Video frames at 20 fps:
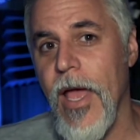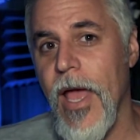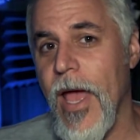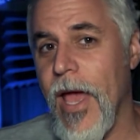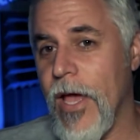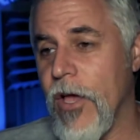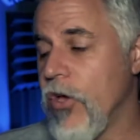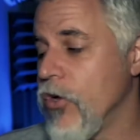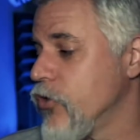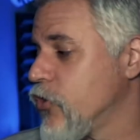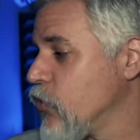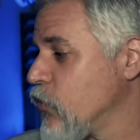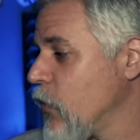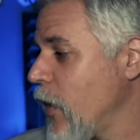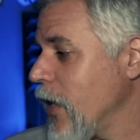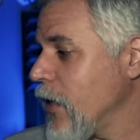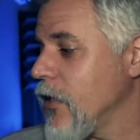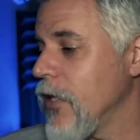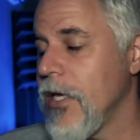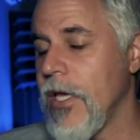and go
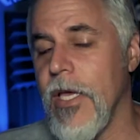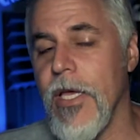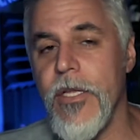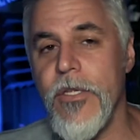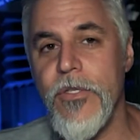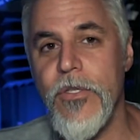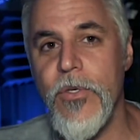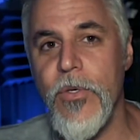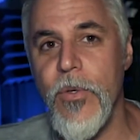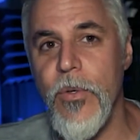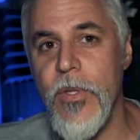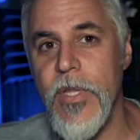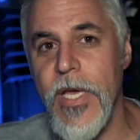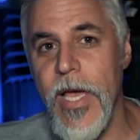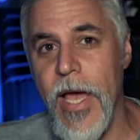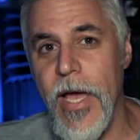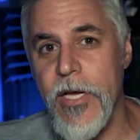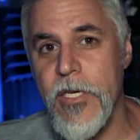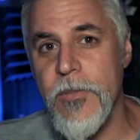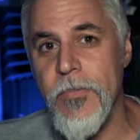directly into the
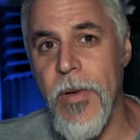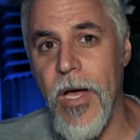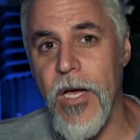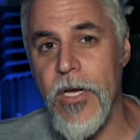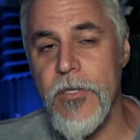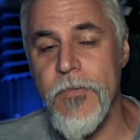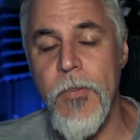Xbox.